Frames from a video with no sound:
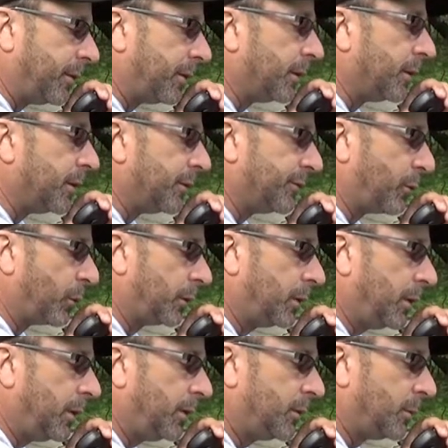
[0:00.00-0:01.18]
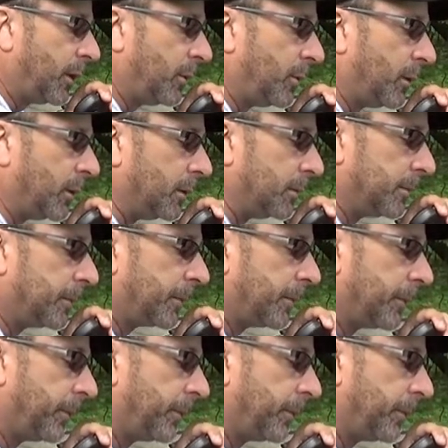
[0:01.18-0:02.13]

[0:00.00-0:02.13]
here in uh, 1421.